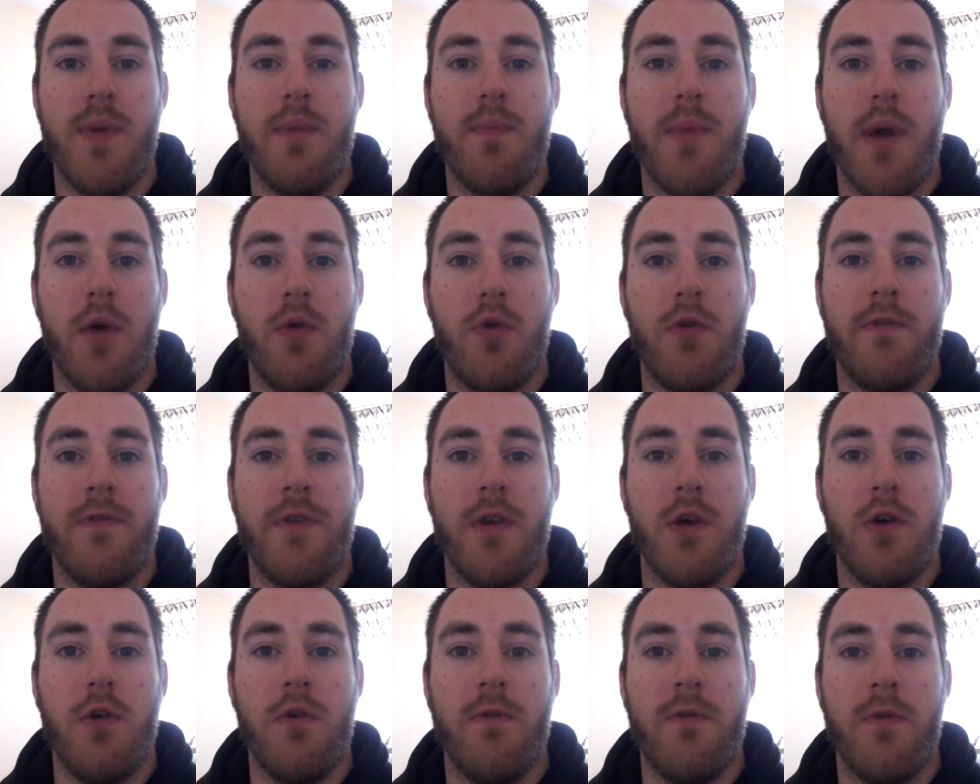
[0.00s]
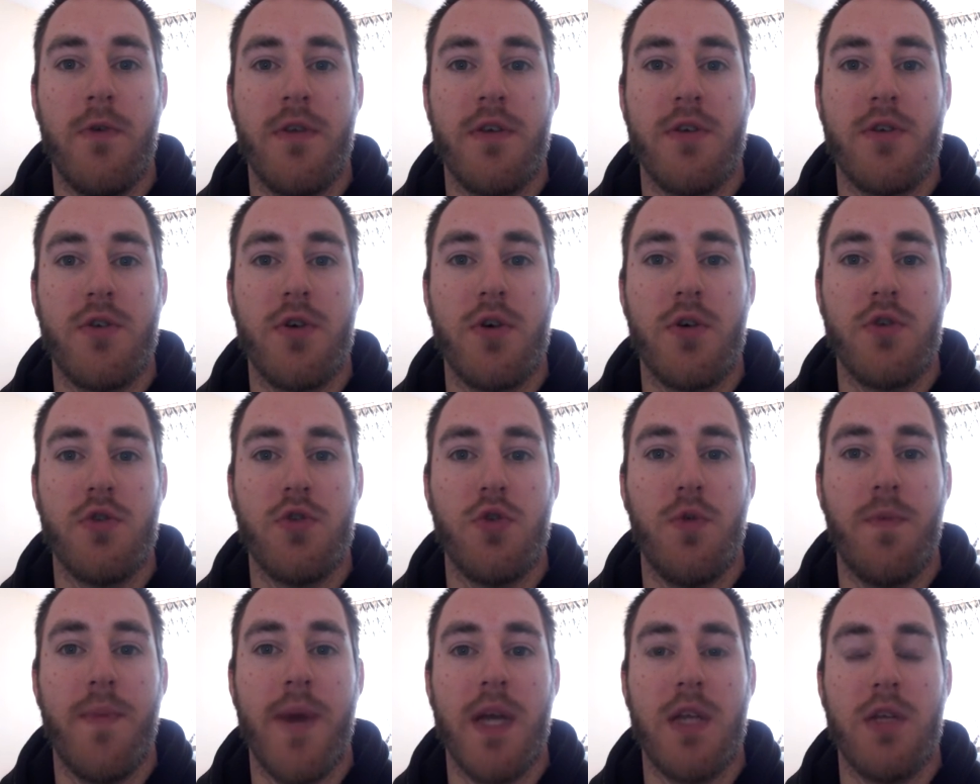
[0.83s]
my review for the
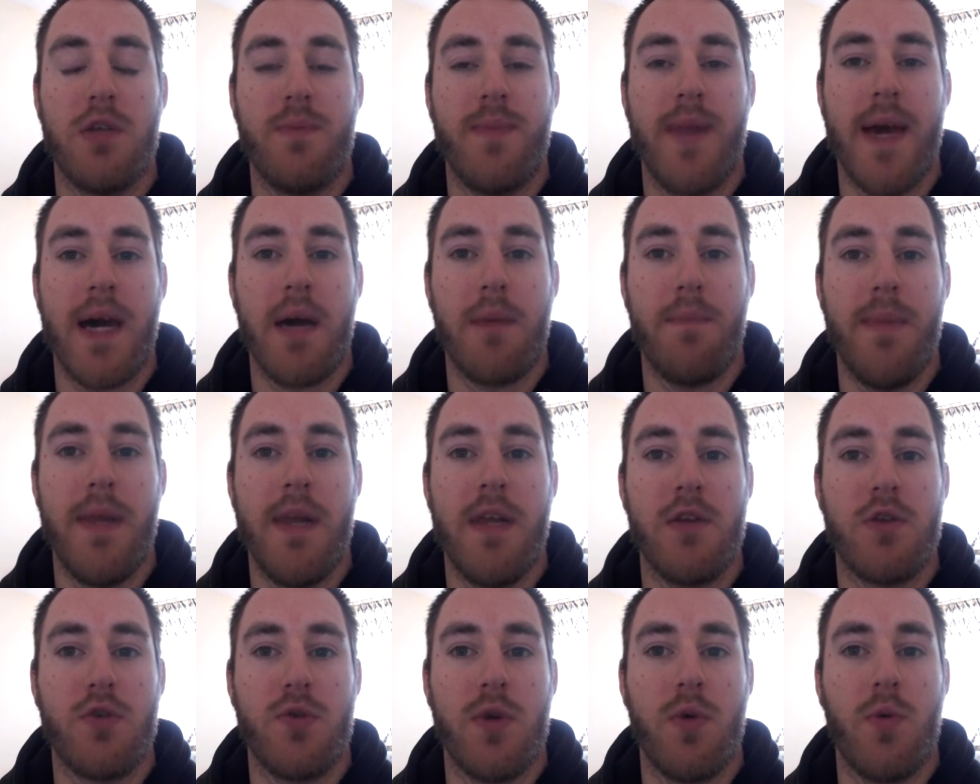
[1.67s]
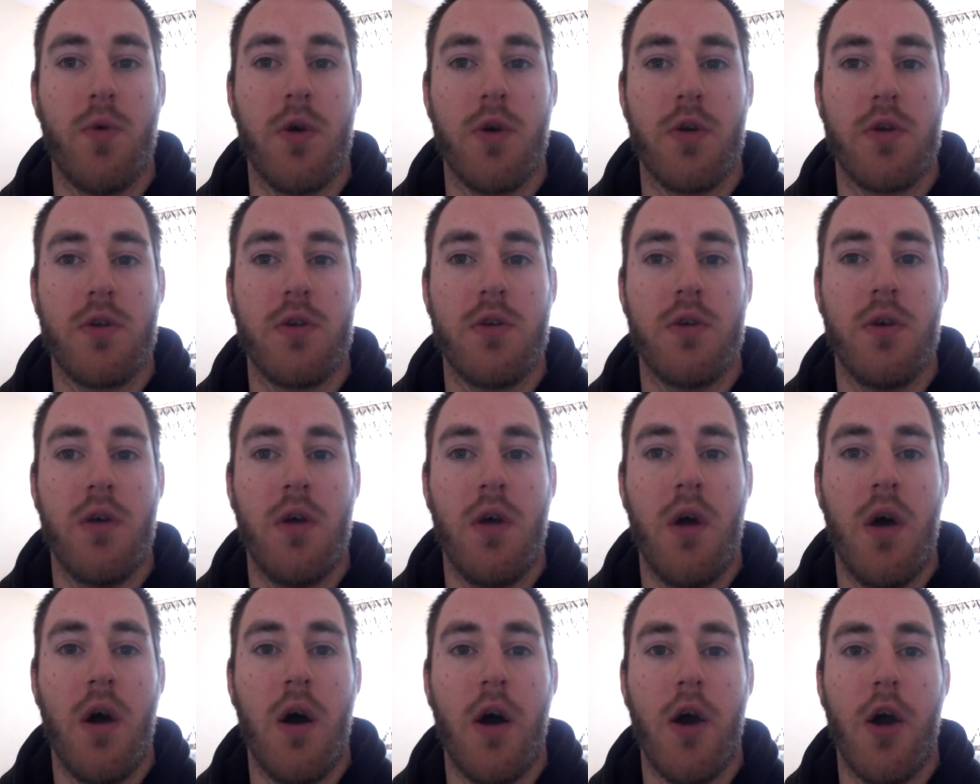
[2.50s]
Songdu men's black military watch.
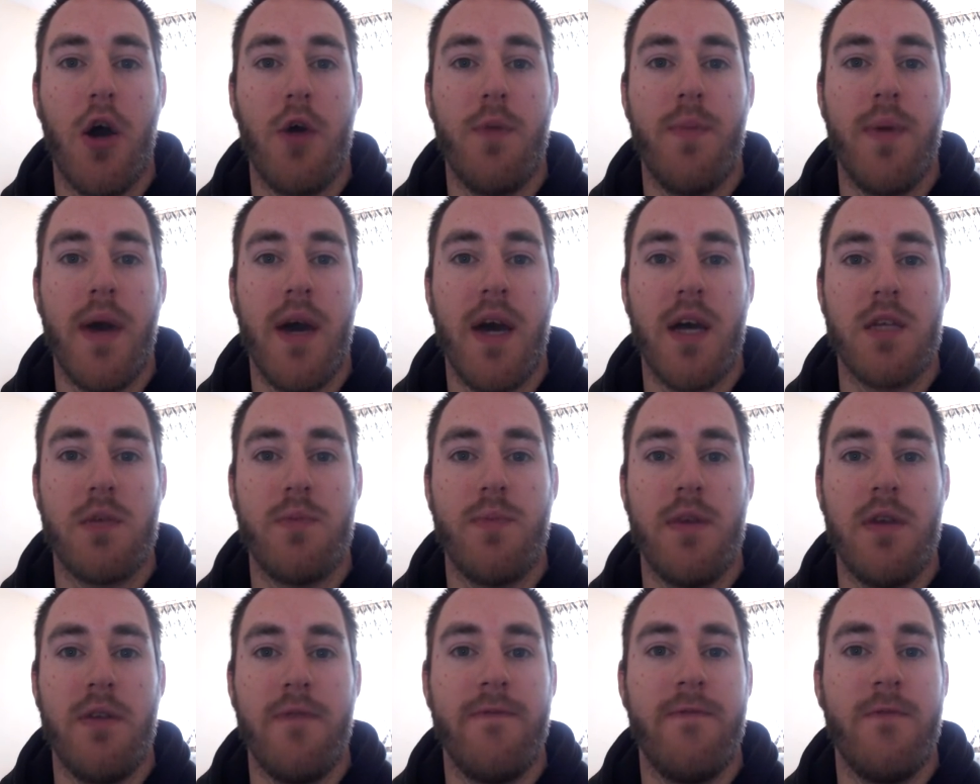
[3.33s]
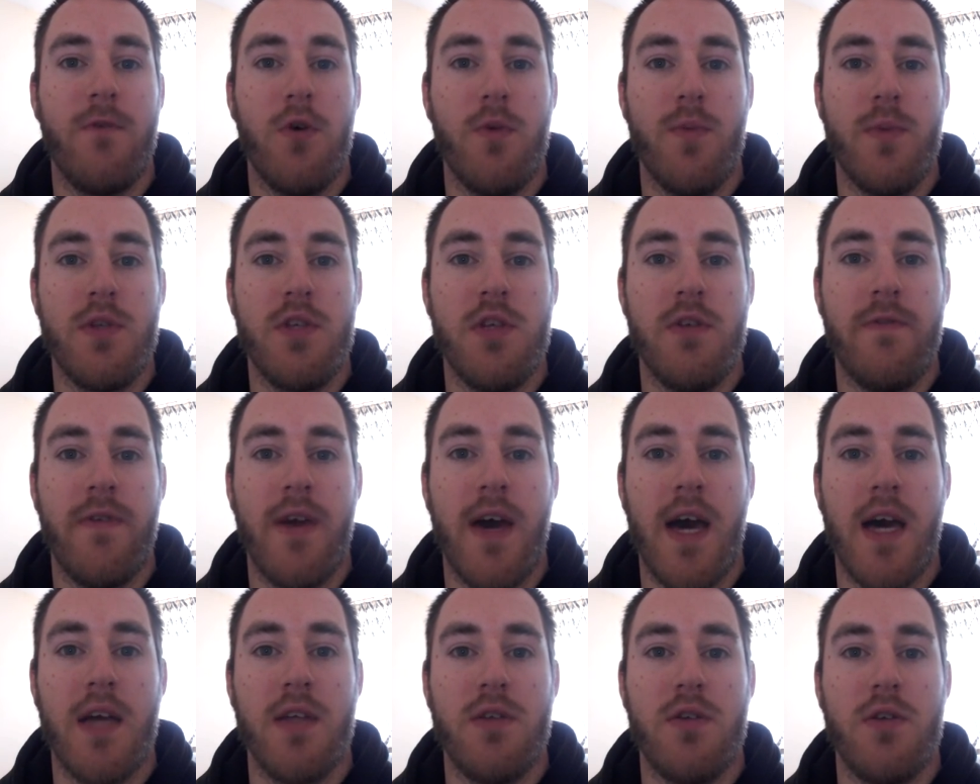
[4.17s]
I hope it has been informative
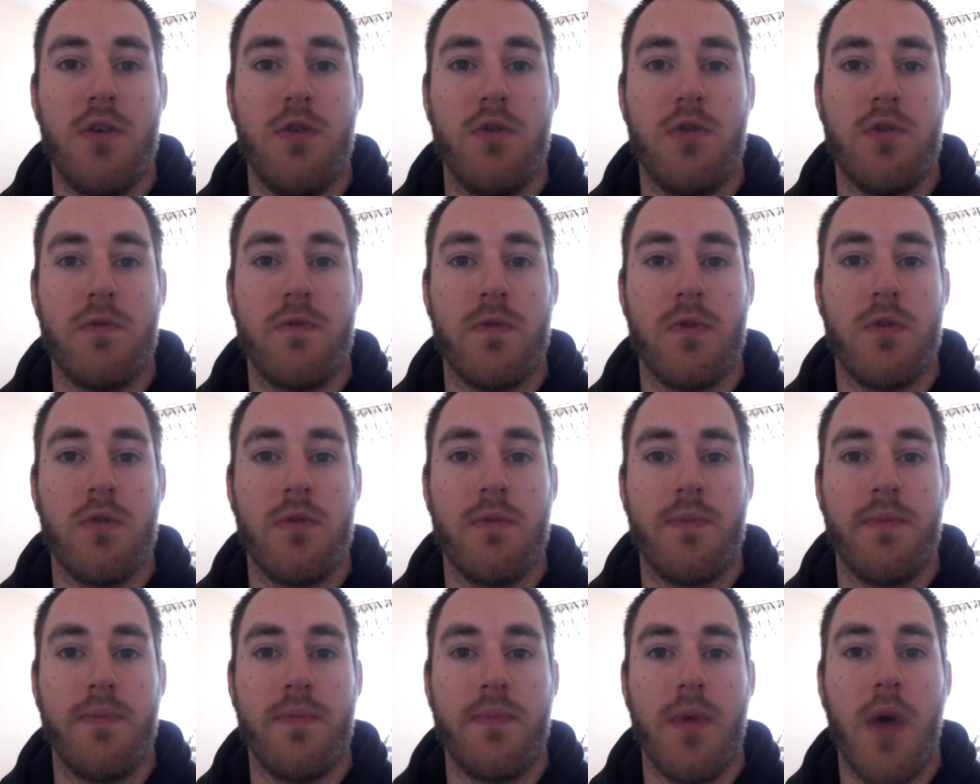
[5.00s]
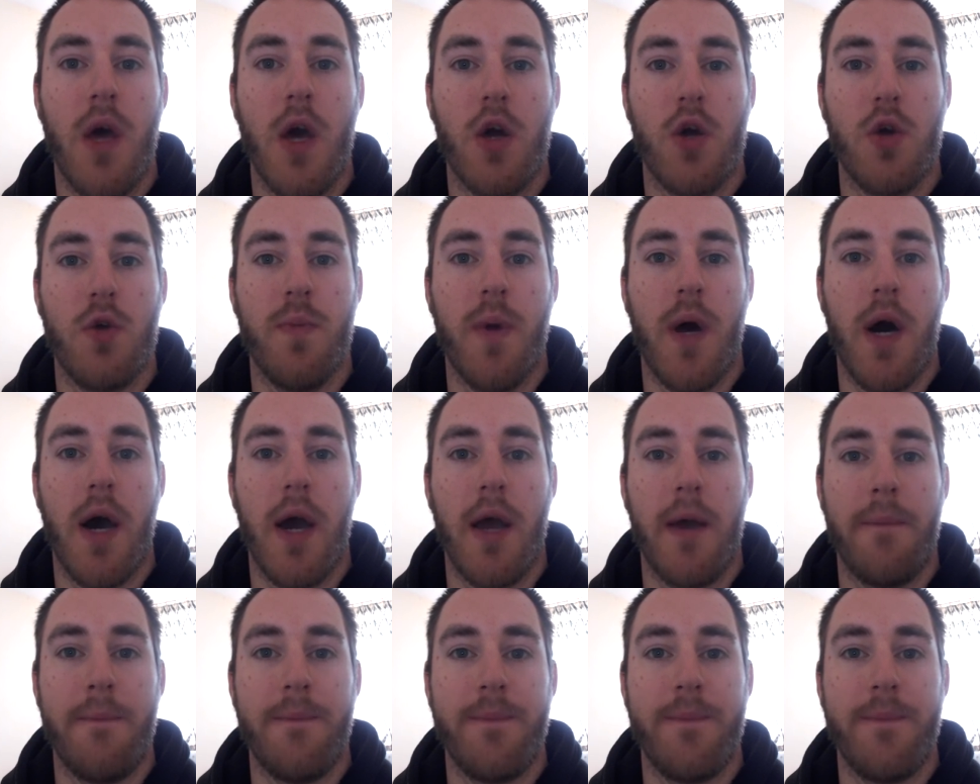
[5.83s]
and useful. Goodbye.